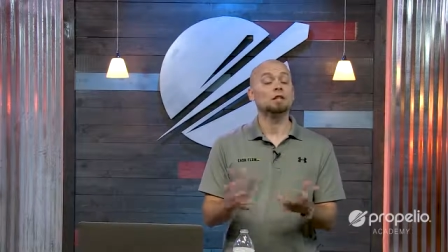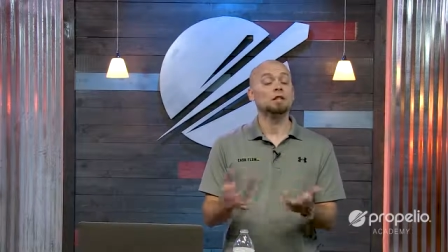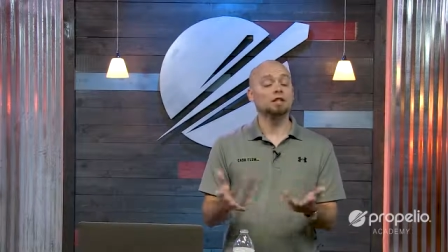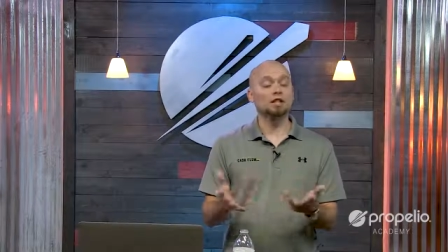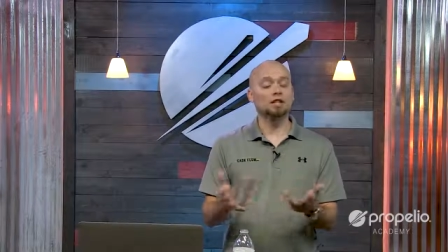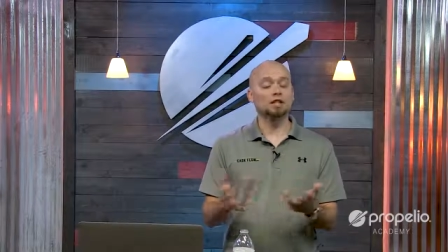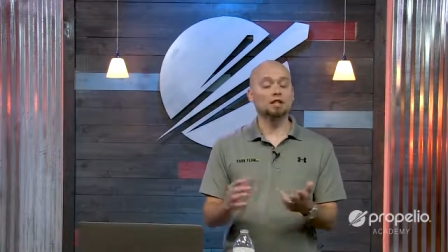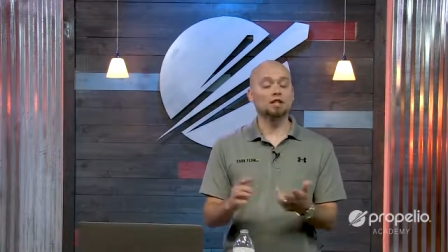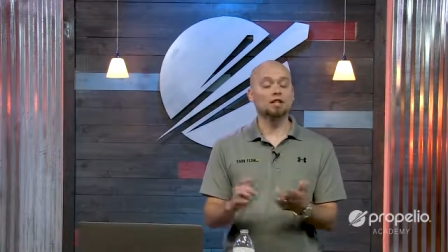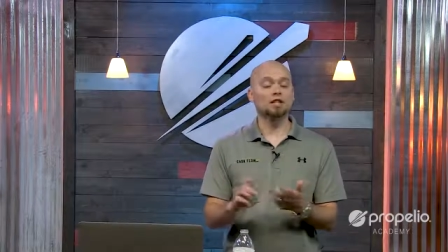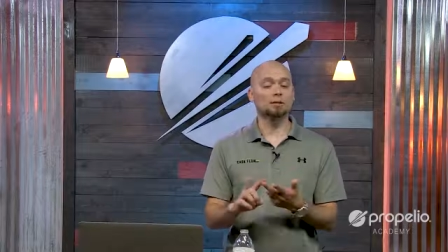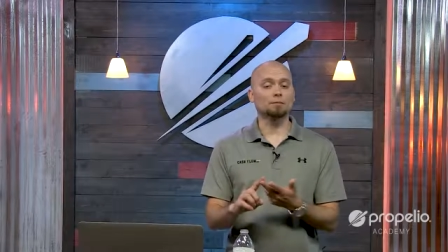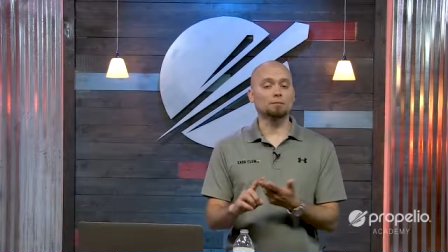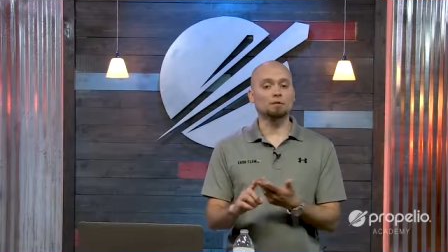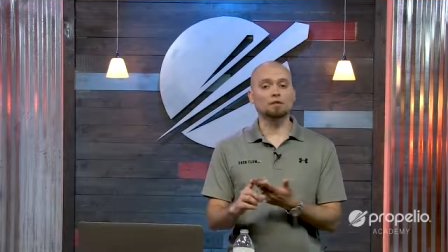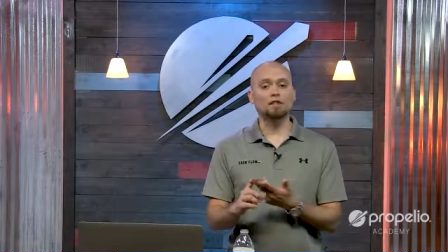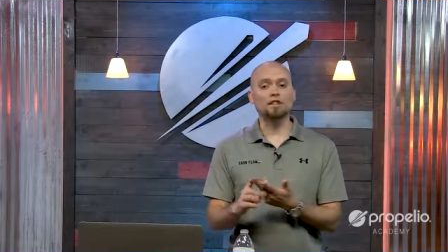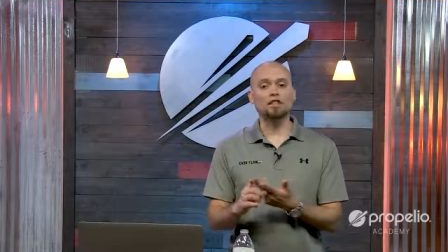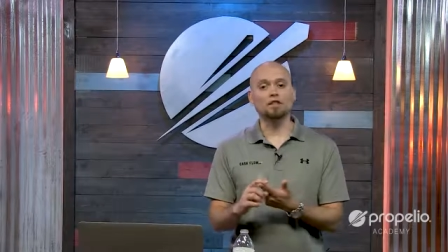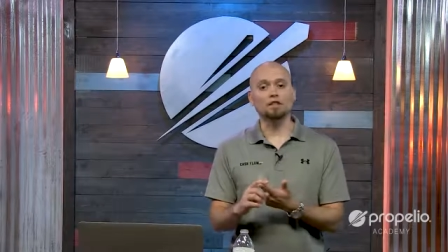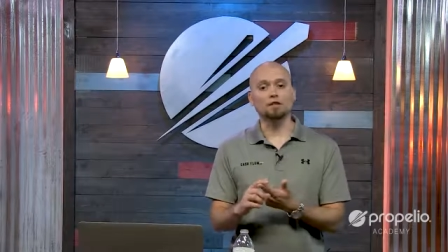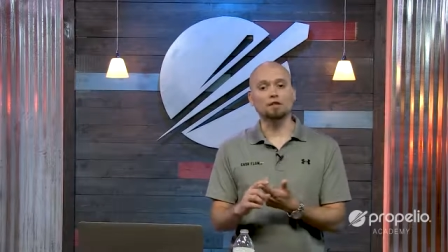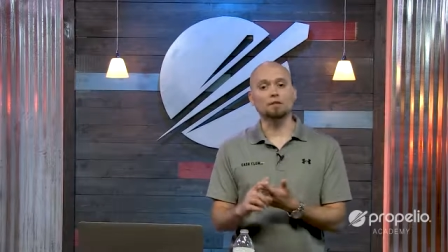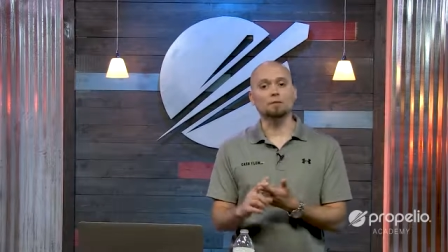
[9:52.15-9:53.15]
This also
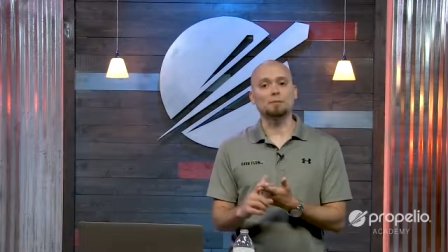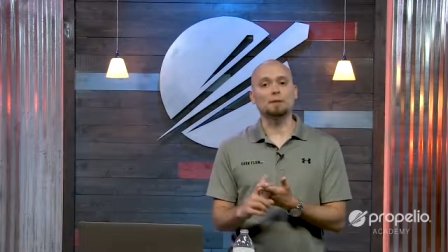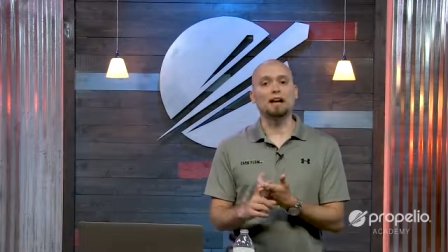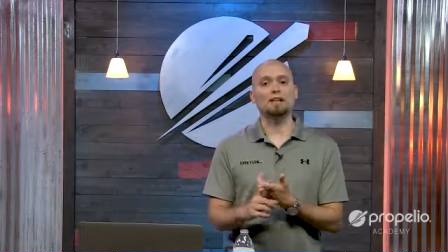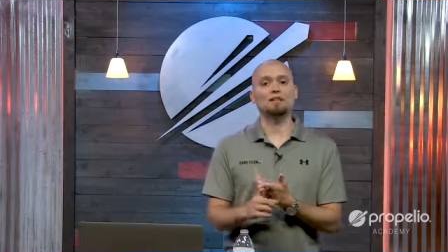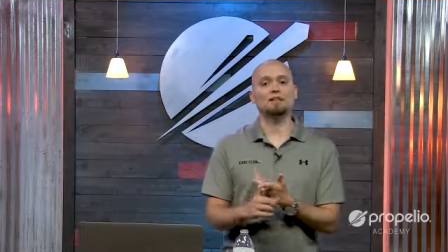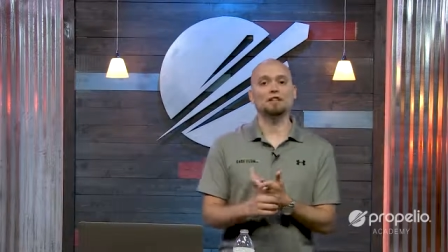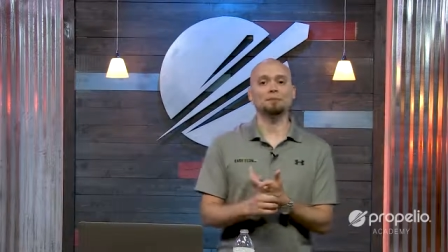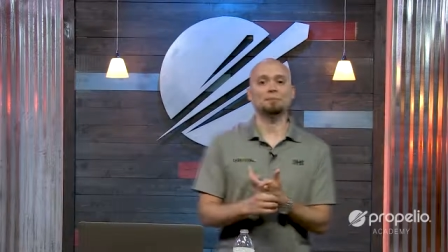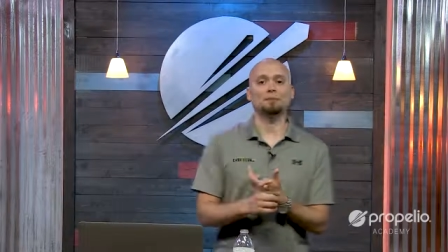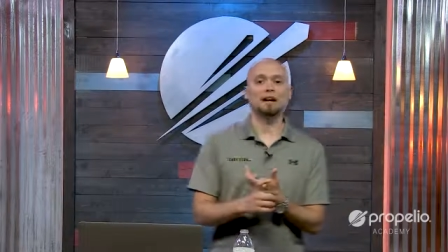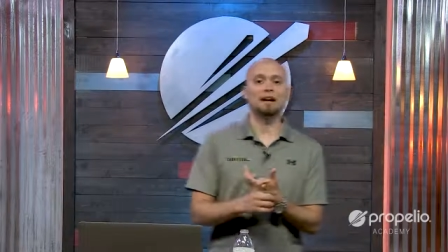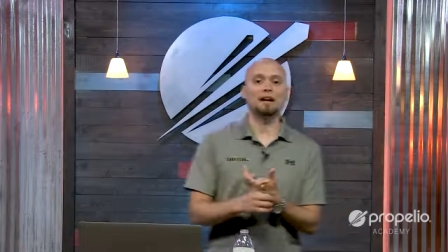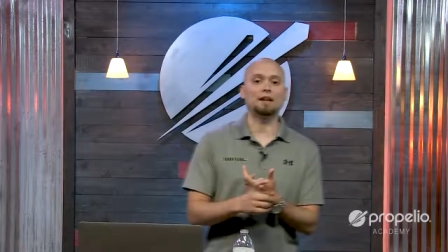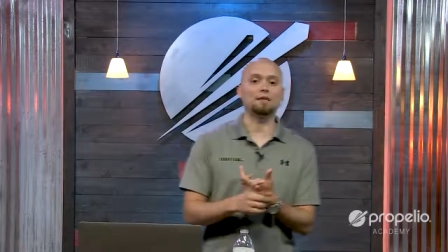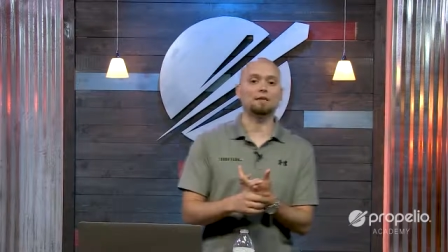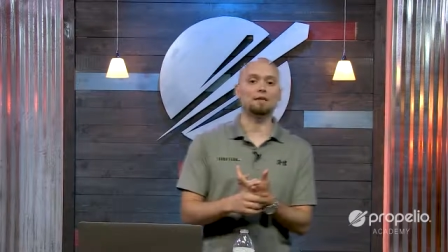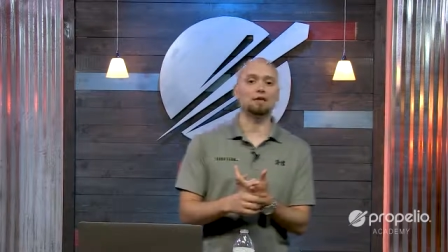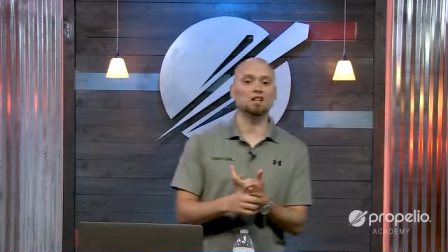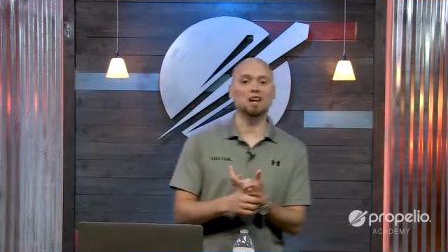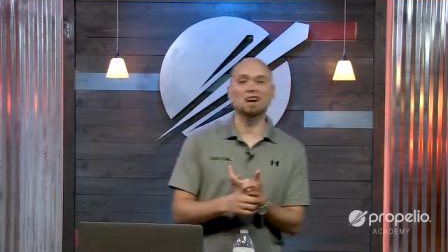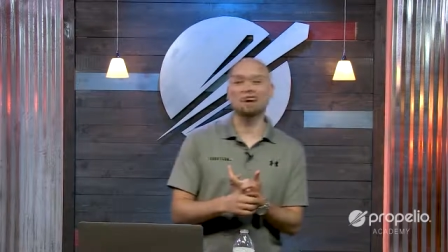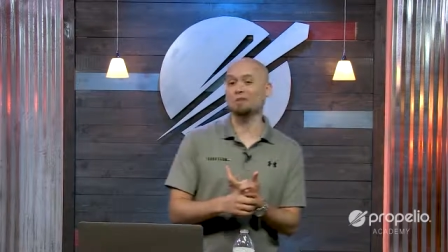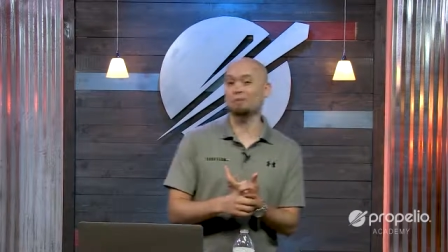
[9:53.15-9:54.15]
prevents you from having to pay
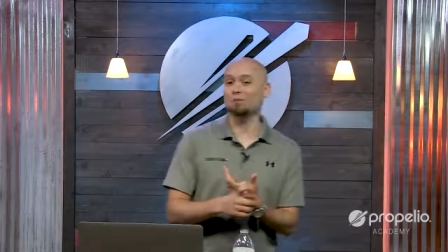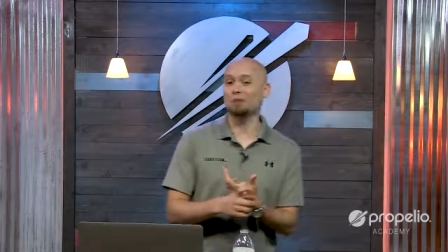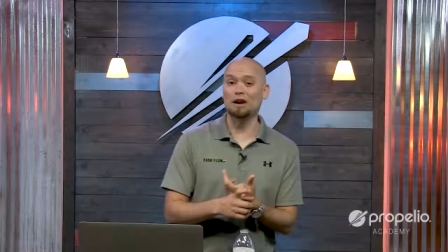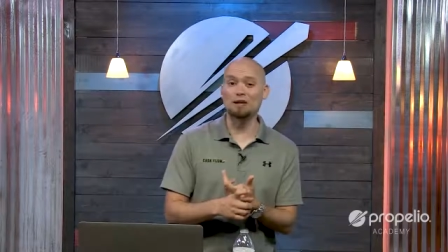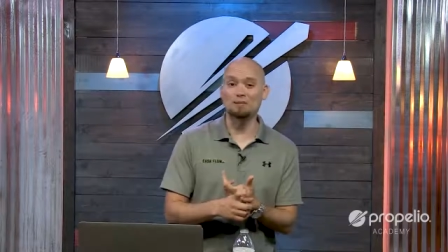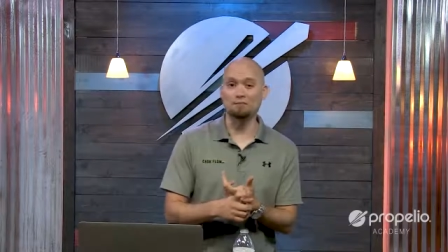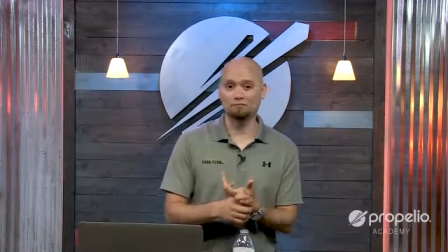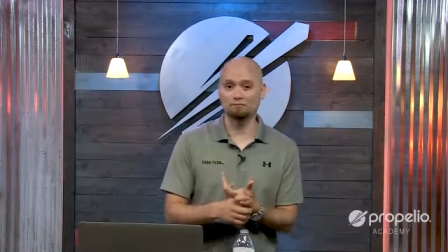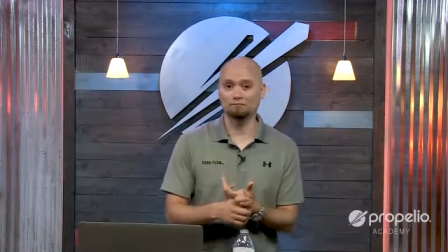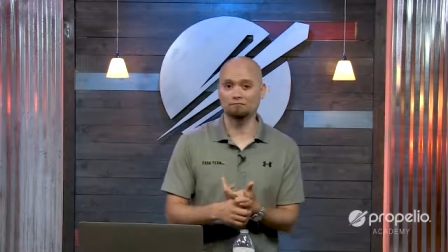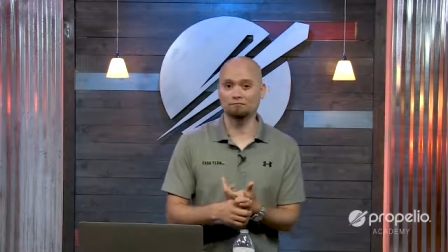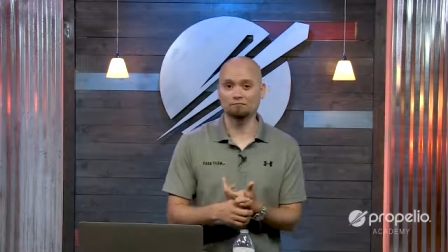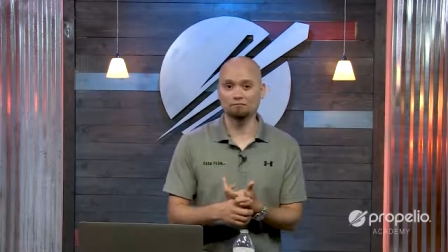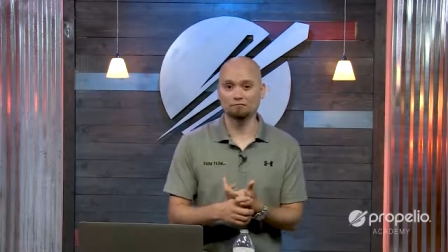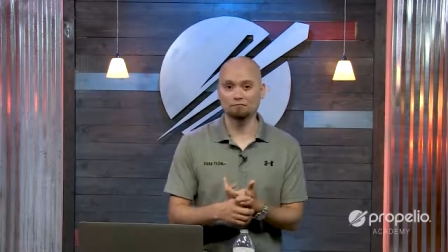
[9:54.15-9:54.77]
for doc prep